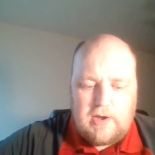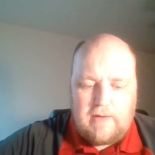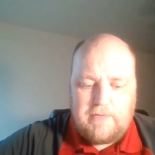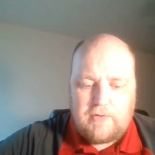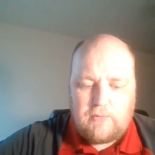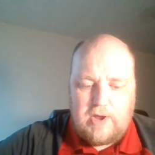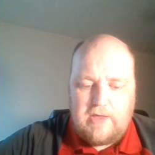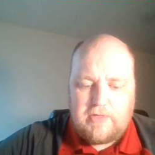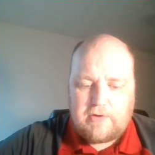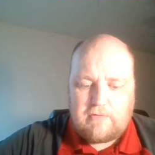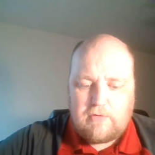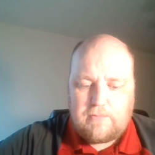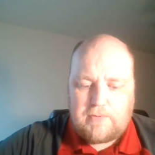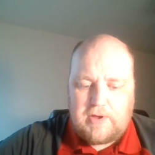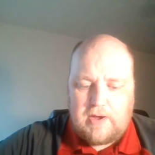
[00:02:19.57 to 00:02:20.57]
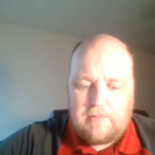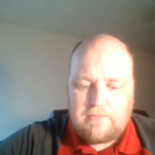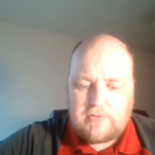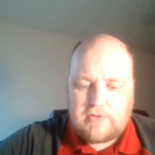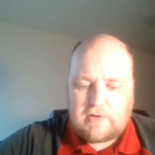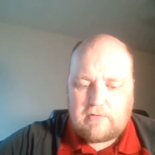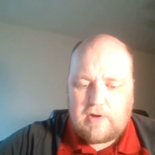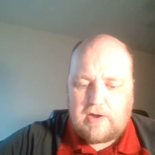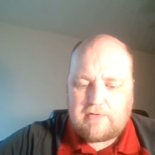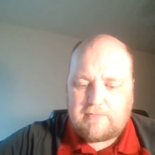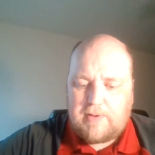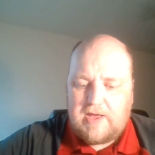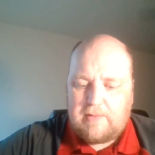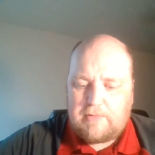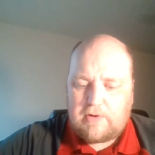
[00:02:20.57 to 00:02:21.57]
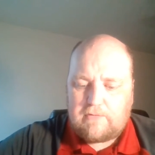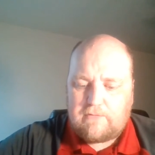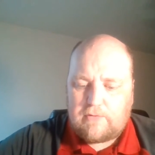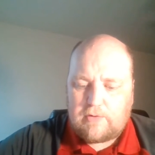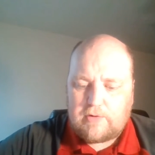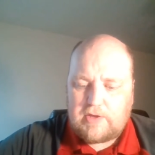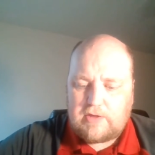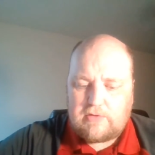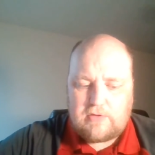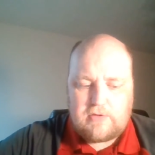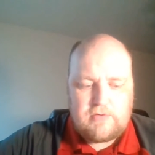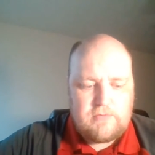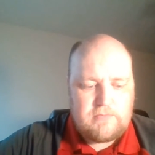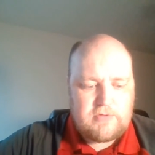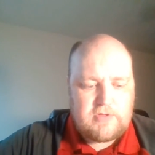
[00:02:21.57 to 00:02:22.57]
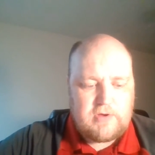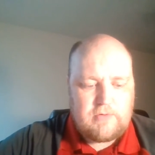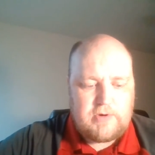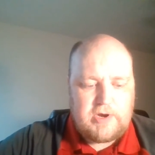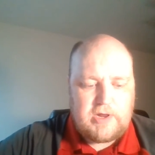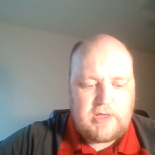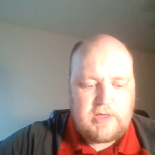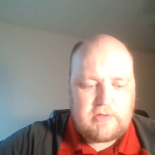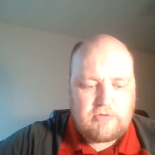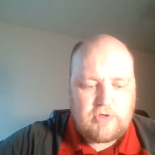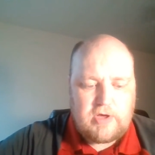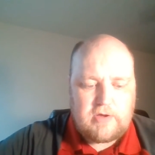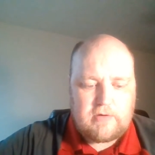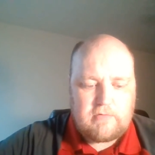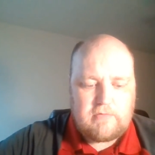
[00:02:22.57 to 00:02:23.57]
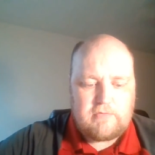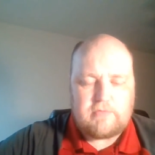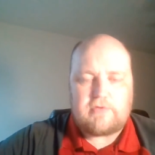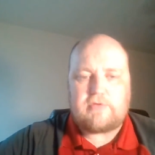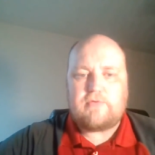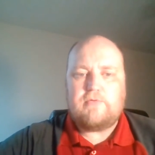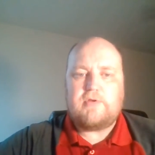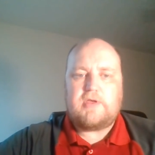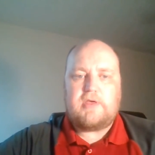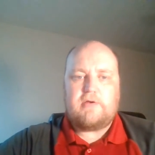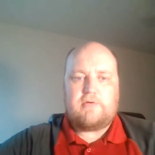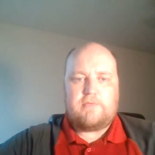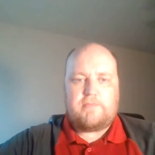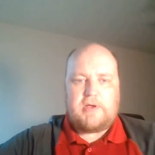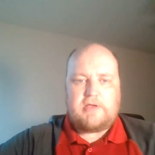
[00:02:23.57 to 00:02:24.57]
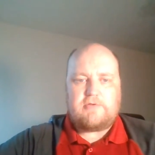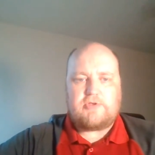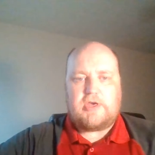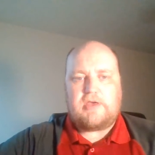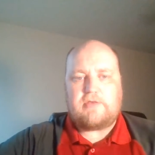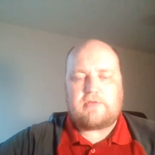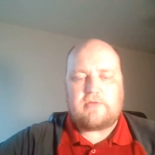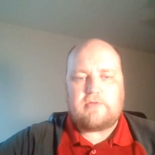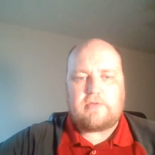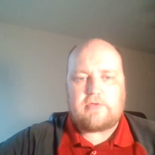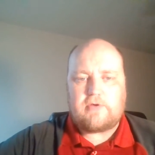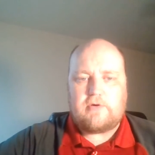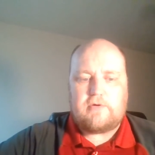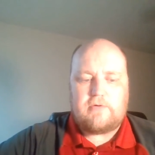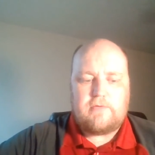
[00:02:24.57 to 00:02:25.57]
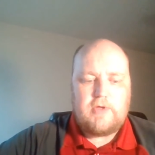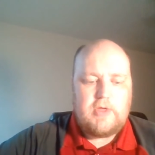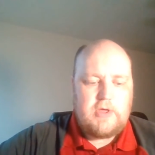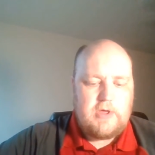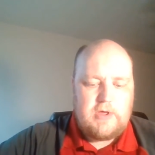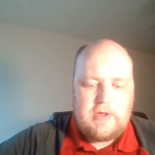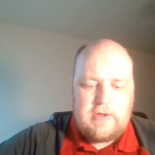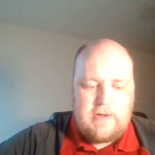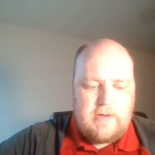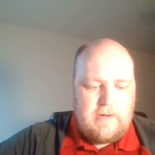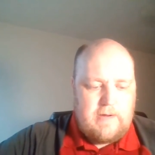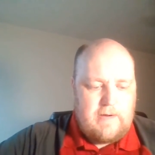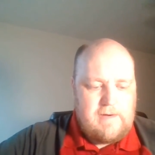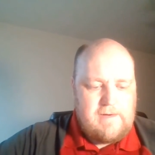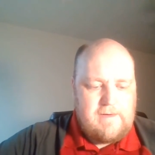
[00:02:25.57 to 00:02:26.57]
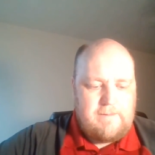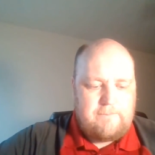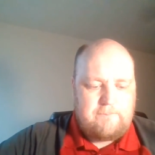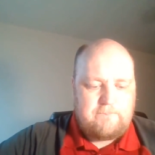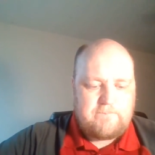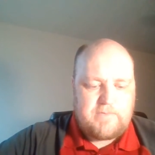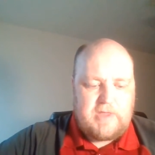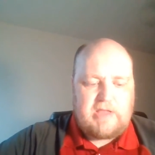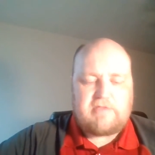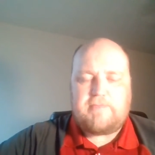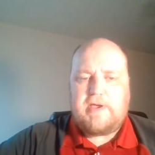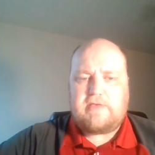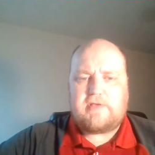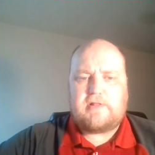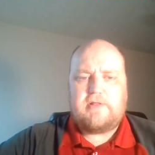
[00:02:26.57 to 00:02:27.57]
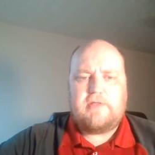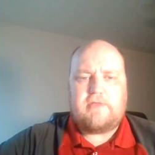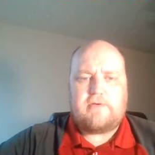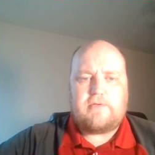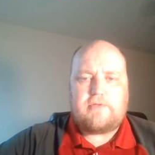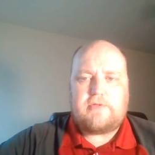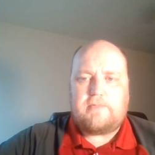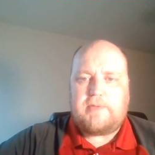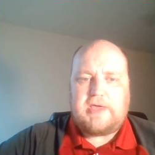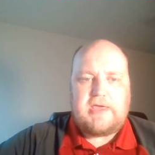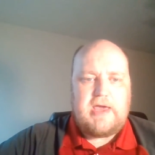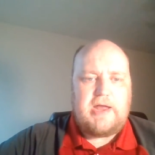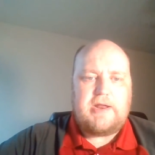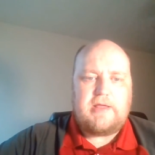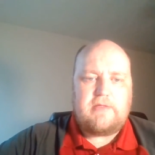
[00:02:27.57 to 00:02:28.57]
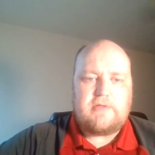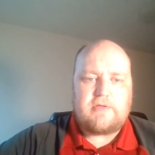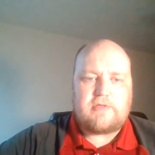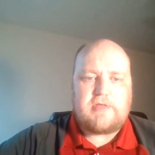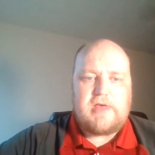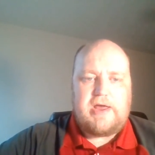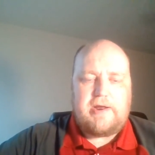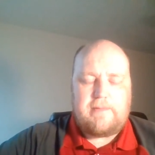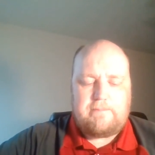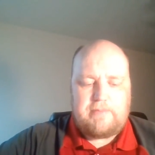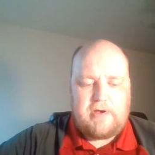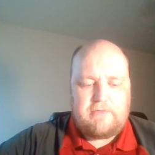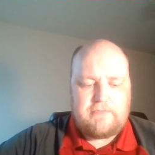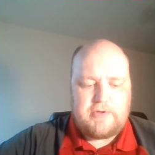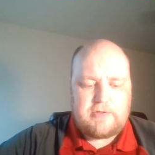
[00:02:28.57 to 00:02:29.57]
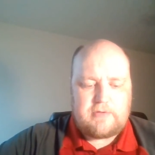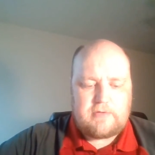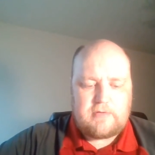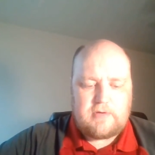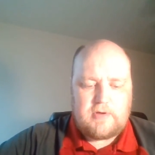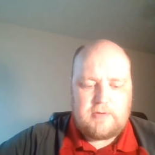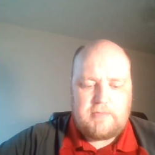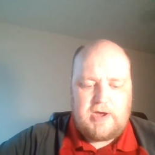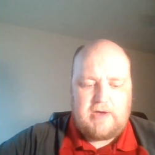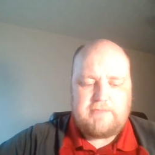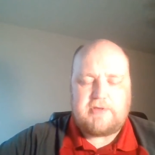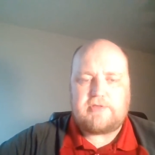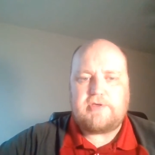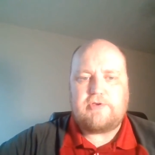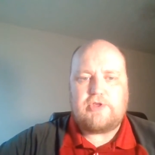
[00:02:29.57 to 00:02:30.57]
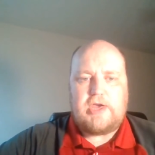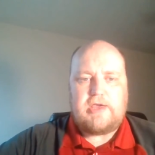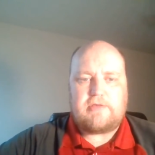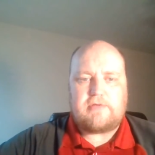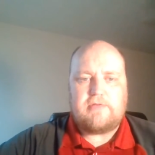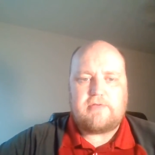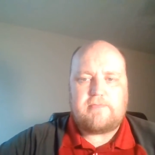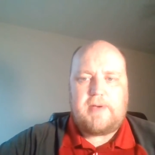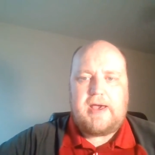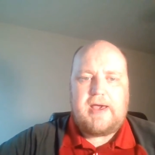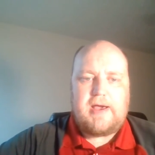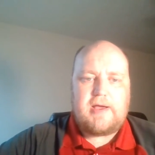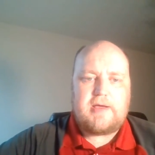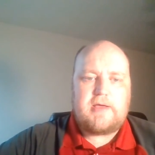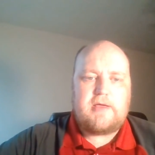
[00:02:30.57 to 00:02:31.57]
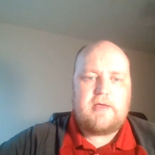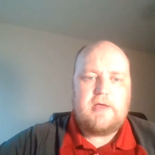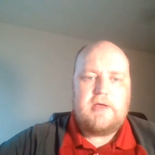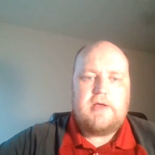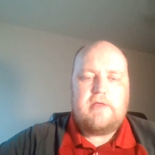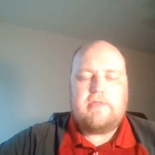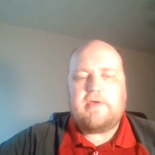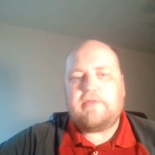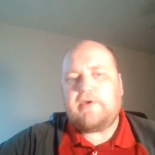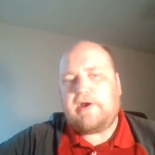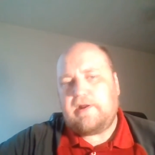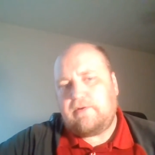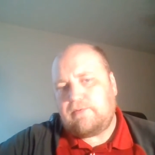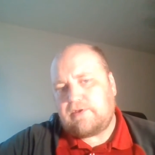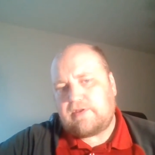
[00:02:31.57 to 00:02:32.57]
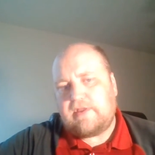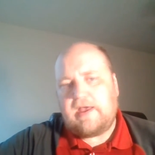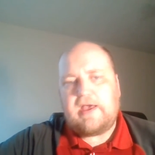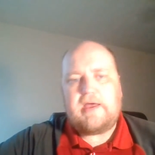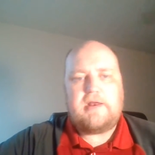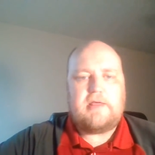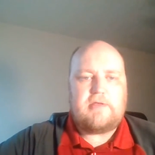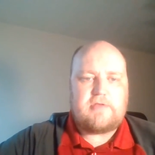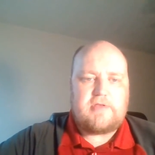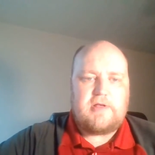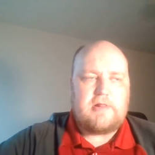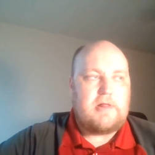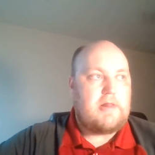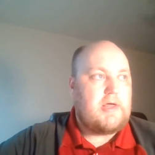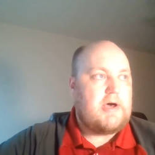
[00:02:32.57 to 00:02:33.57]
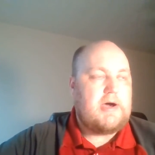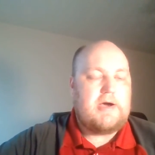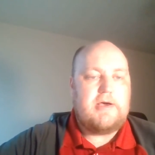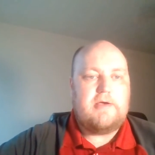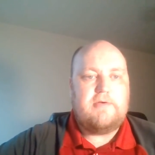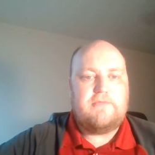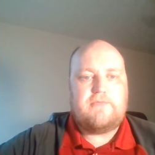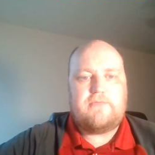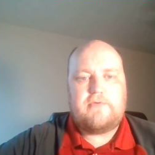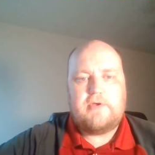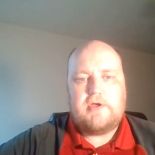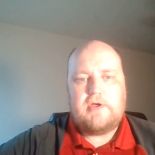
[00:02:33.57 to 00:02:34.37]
On the way, the group comes across Pamela Voorhees' tombstone and a hitchhiker who is soon killed by Jason. So, um, that's basically the, the beginning, the setup of it. Um, obviously, Jason's back. They thought he was dead. He's still alive.